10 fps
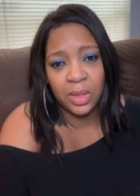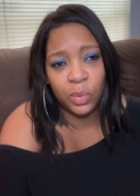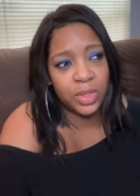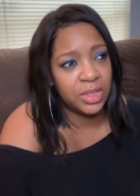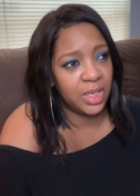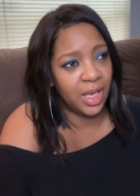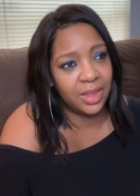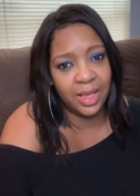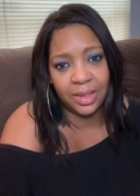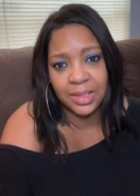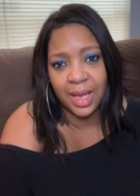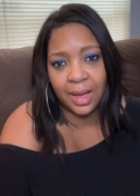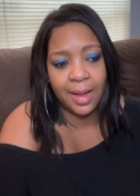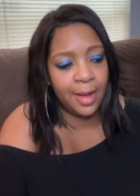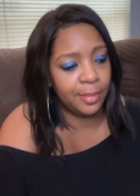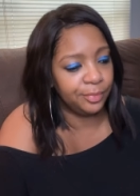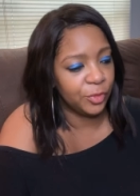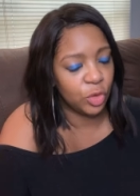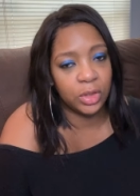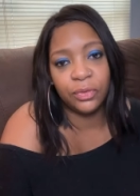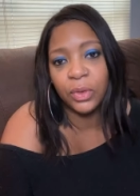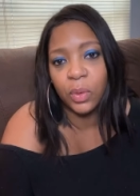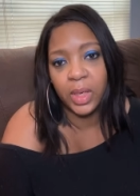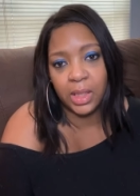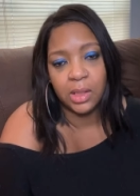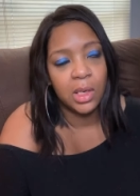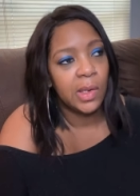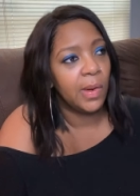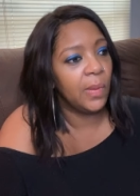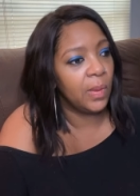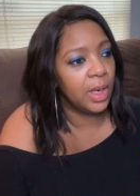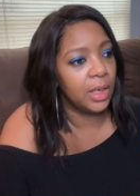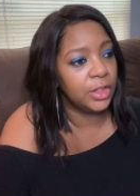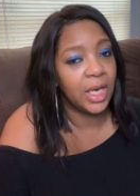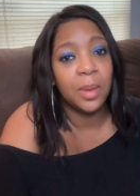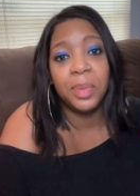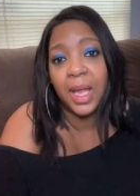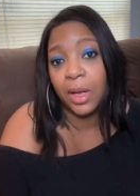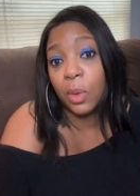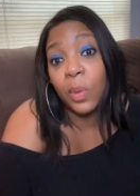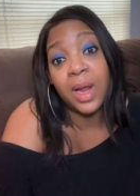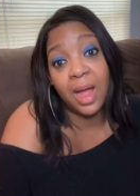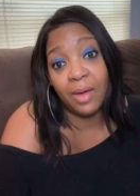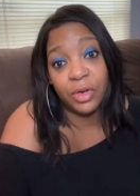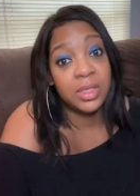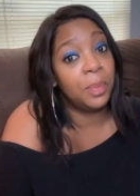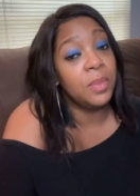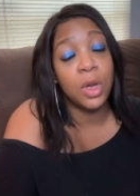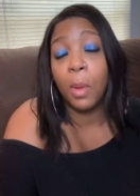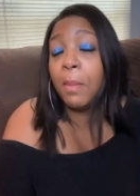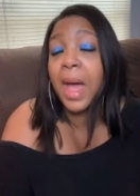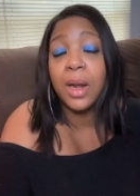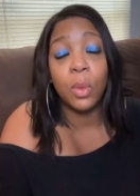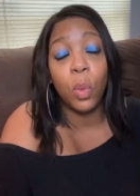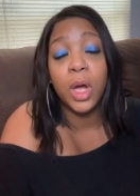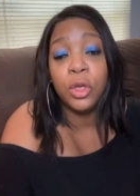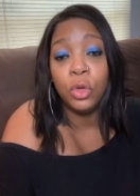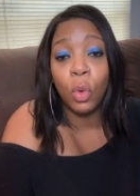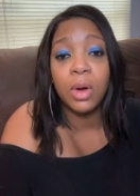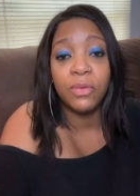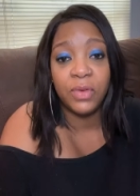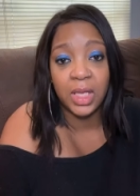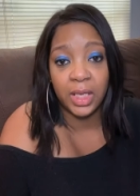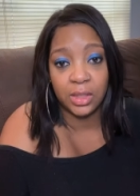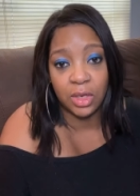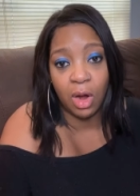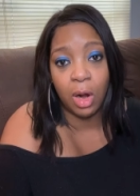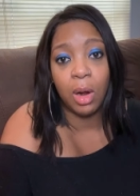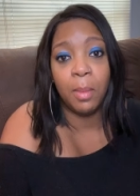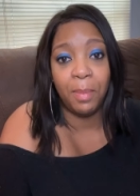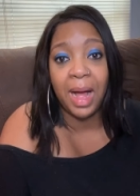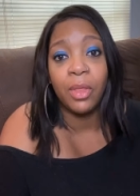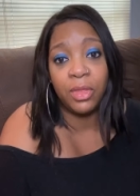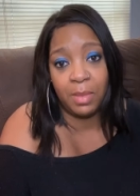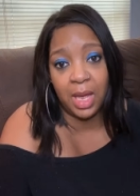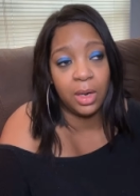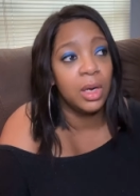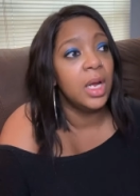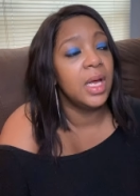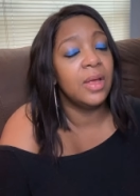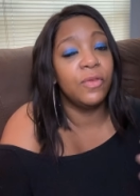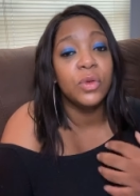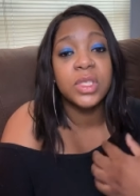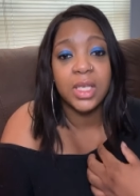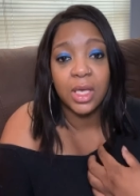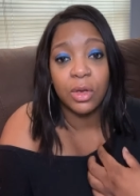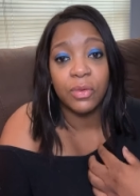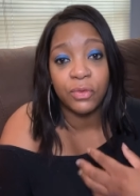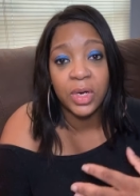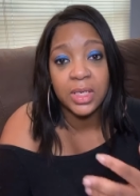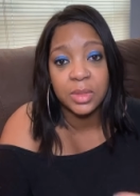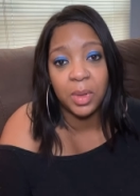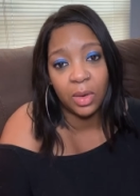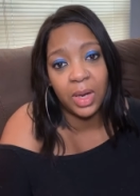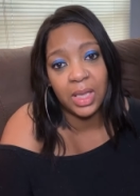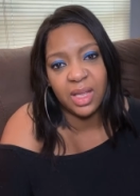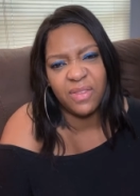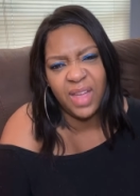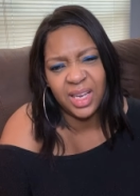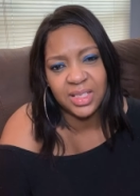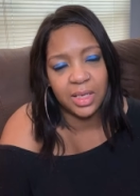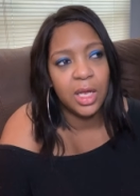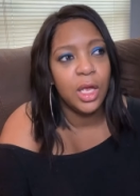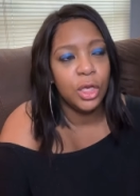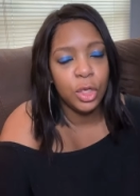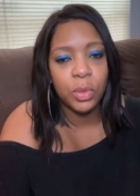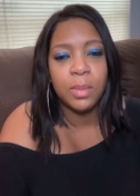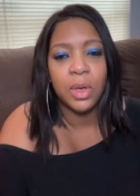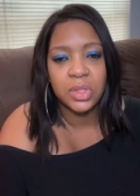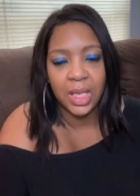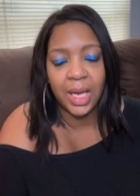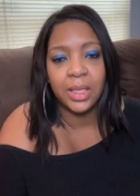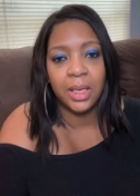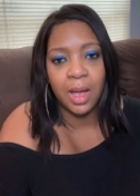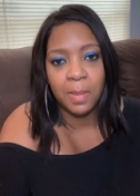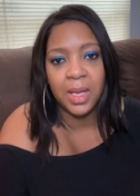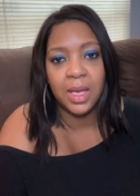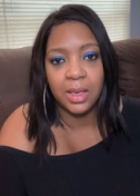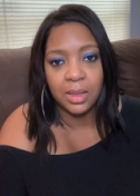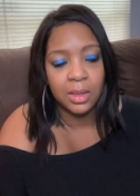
we're seeing things like um, George Floyd or Jacob Blake or whatever, the, no matter what your feelings are about the matter, if you see that your friend has been greatly affected, you would most likely come in